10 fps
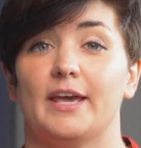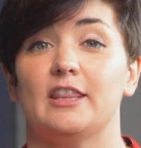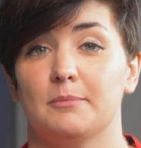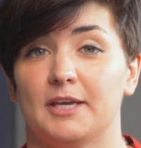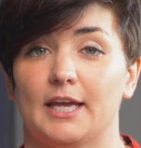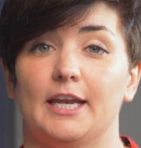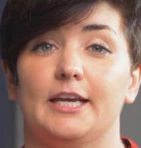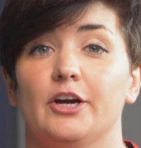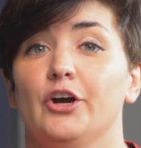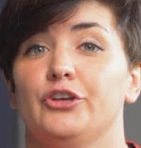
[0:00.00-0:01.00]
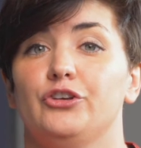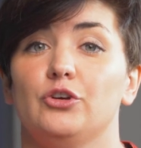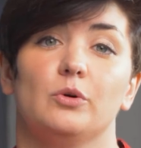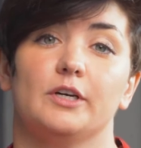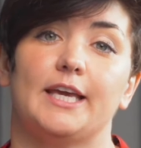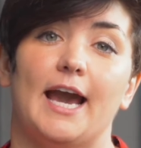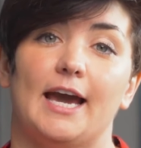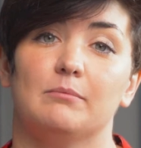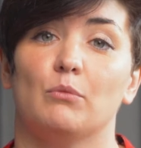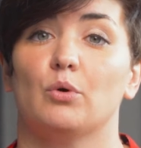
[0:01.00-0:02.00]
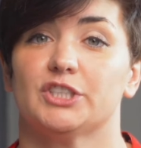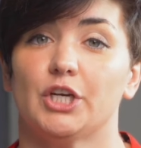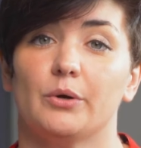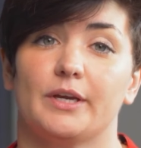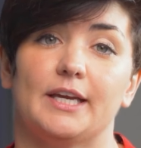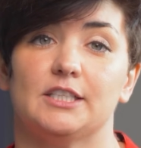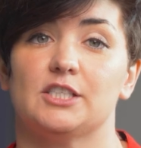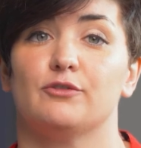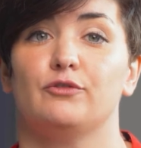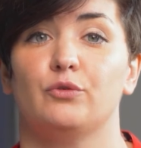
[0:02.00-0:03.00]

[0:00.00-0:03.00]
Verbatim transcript: in the beginning, you will get more tokens